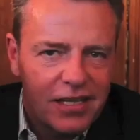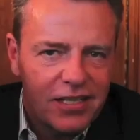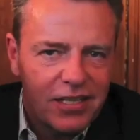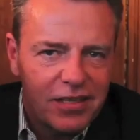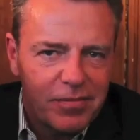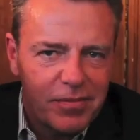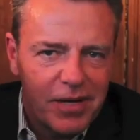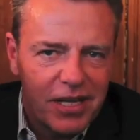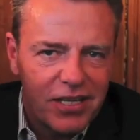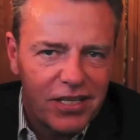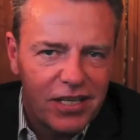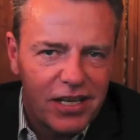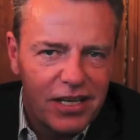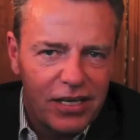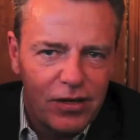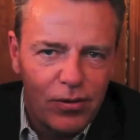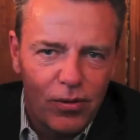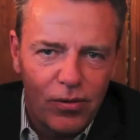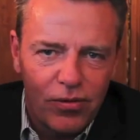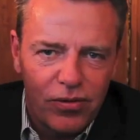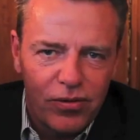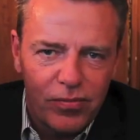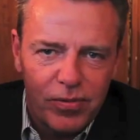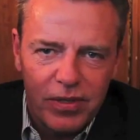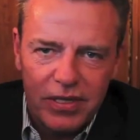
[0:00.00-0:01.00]
I should imagine any
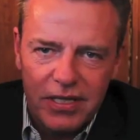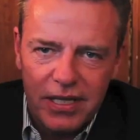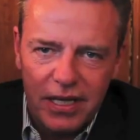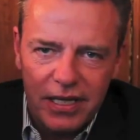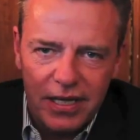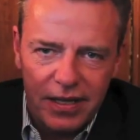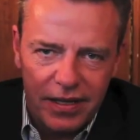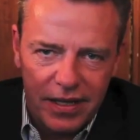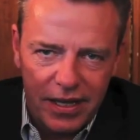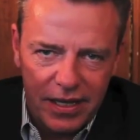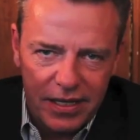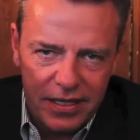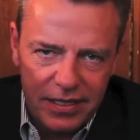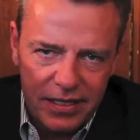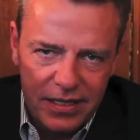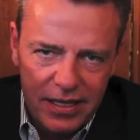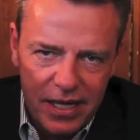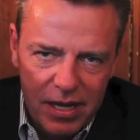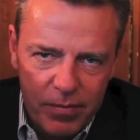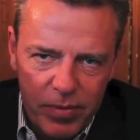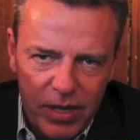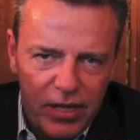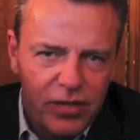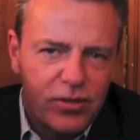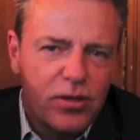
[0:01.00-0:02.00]
author would tell you that.
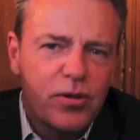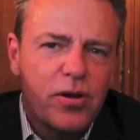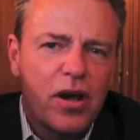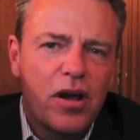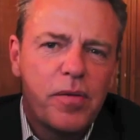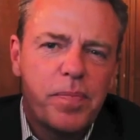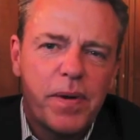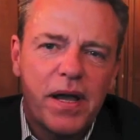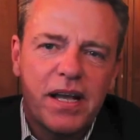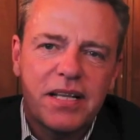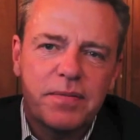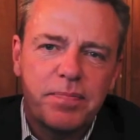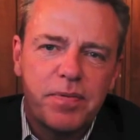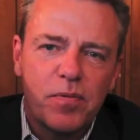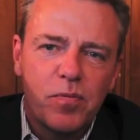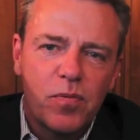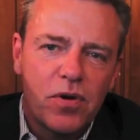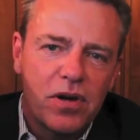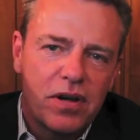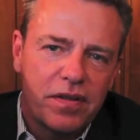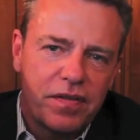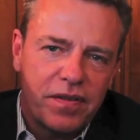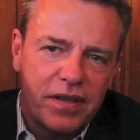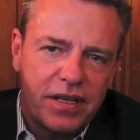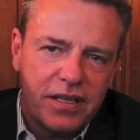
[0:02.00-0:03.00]
But I do hope it has been
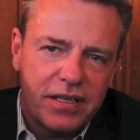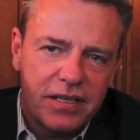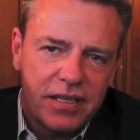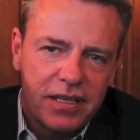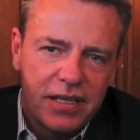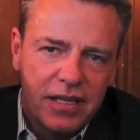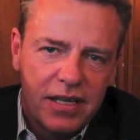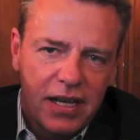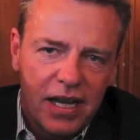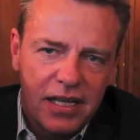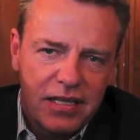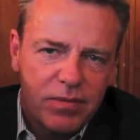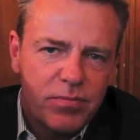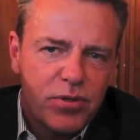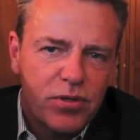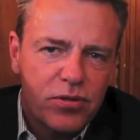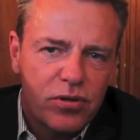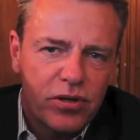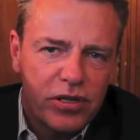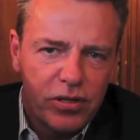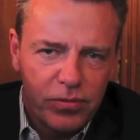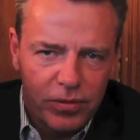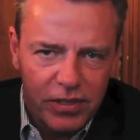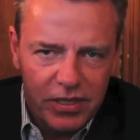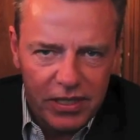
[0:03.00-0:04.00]
worth it, as I'm
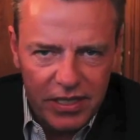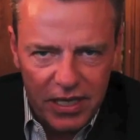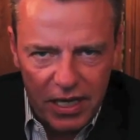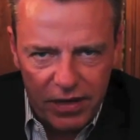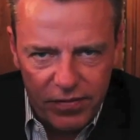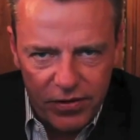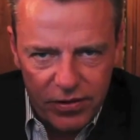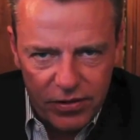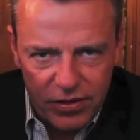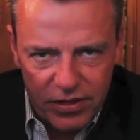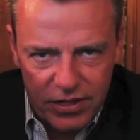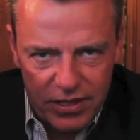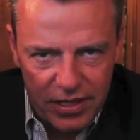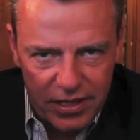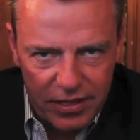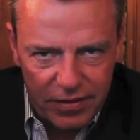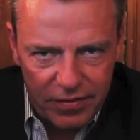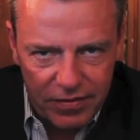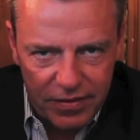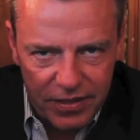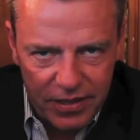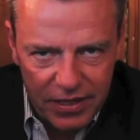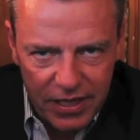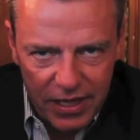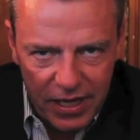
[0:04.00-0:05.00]
sure you'll discover
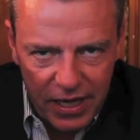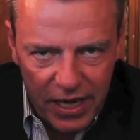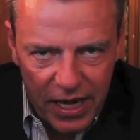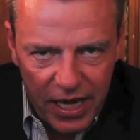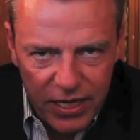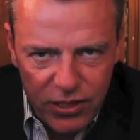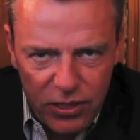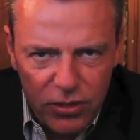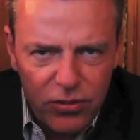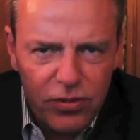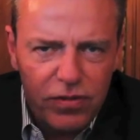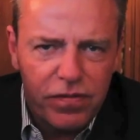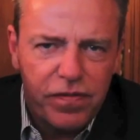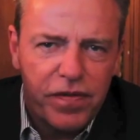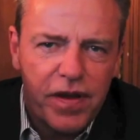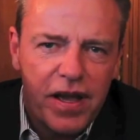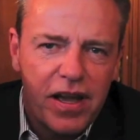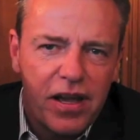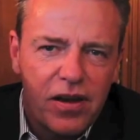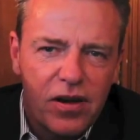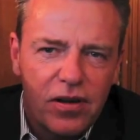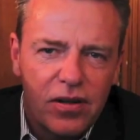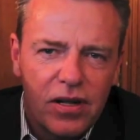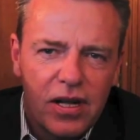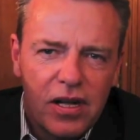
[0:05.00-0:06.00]
yourselves, as you
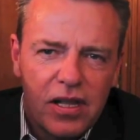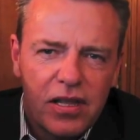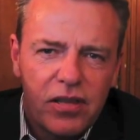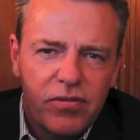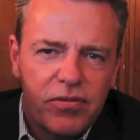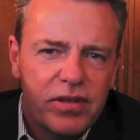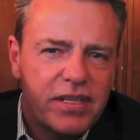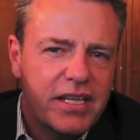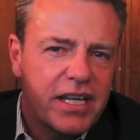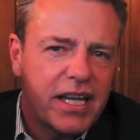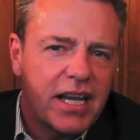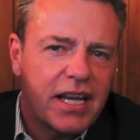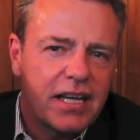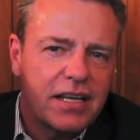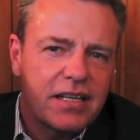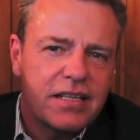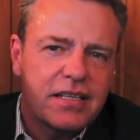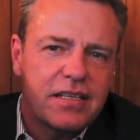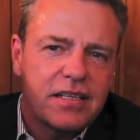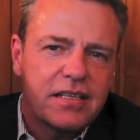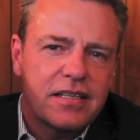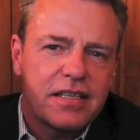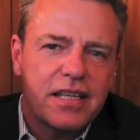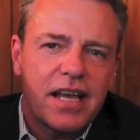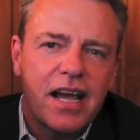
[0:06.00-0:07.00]
travail the
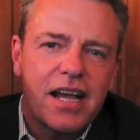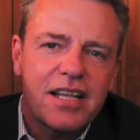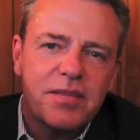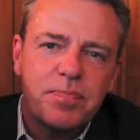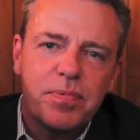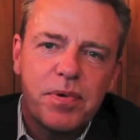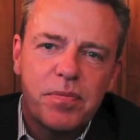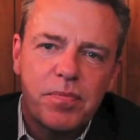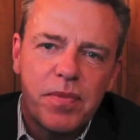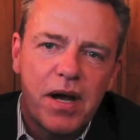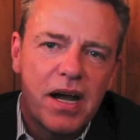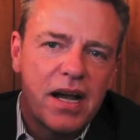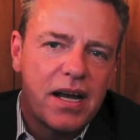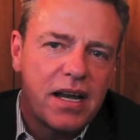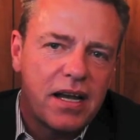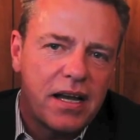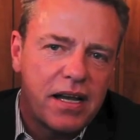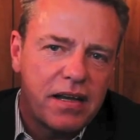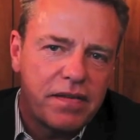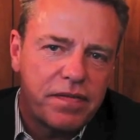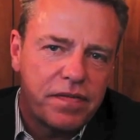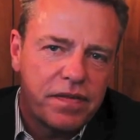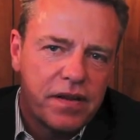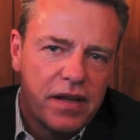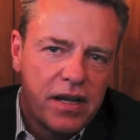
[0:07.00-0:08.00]
ridiculousness that has been my
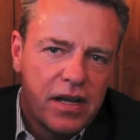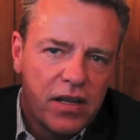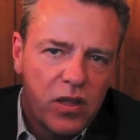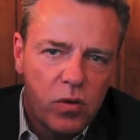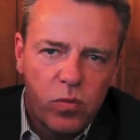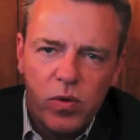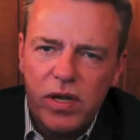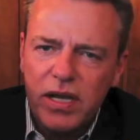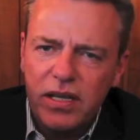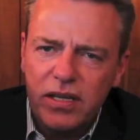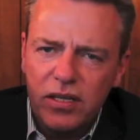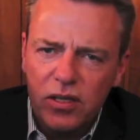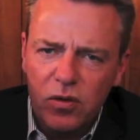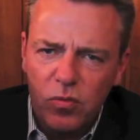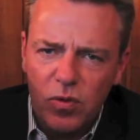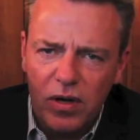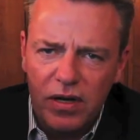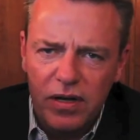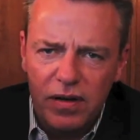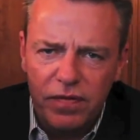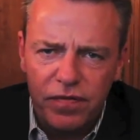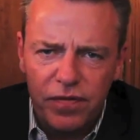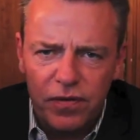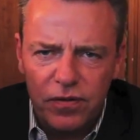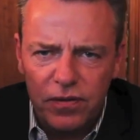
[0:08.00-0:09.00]
life, the weird and the
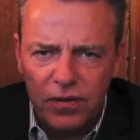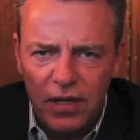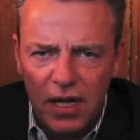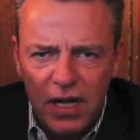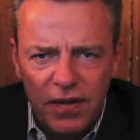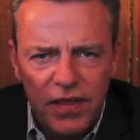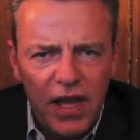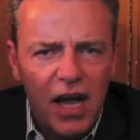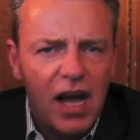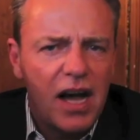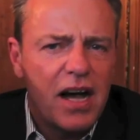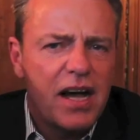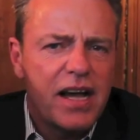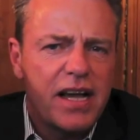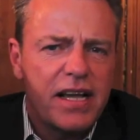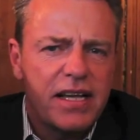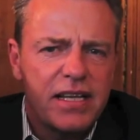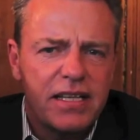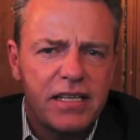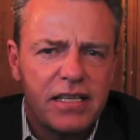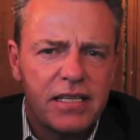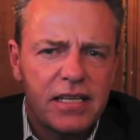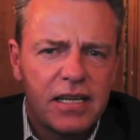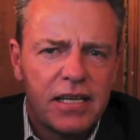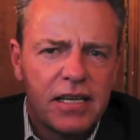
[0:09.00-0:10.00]
wonderful, the
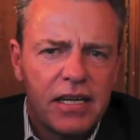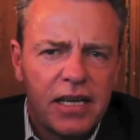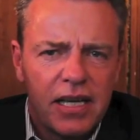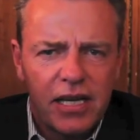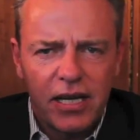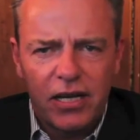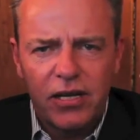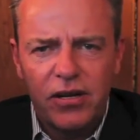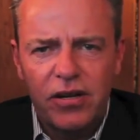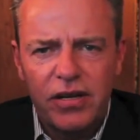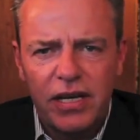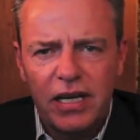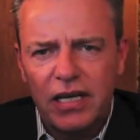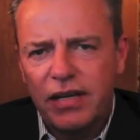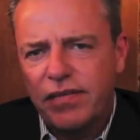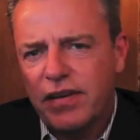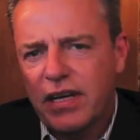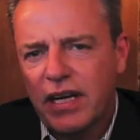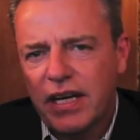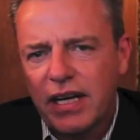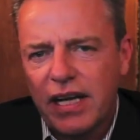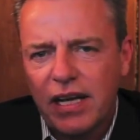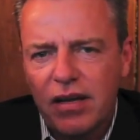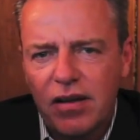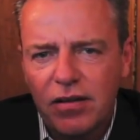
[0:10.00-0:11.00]
highs, including
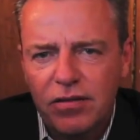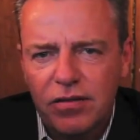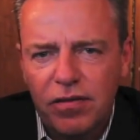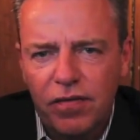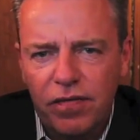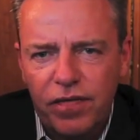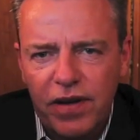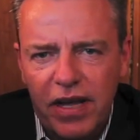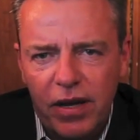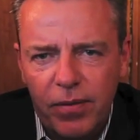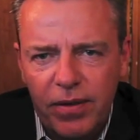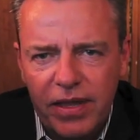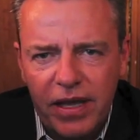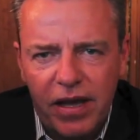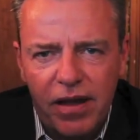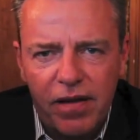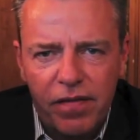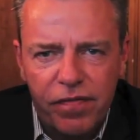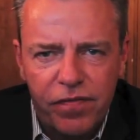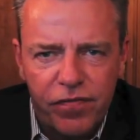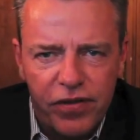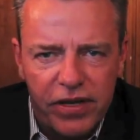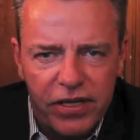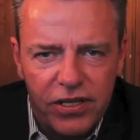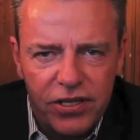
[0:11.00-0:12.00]
living in a council flat without
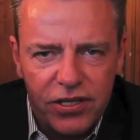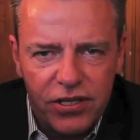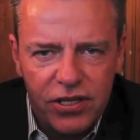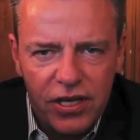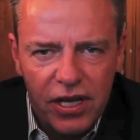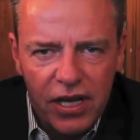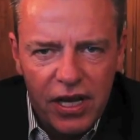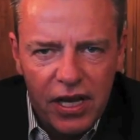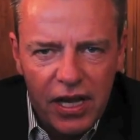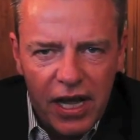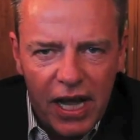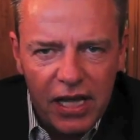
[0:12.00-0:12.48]
a fridge,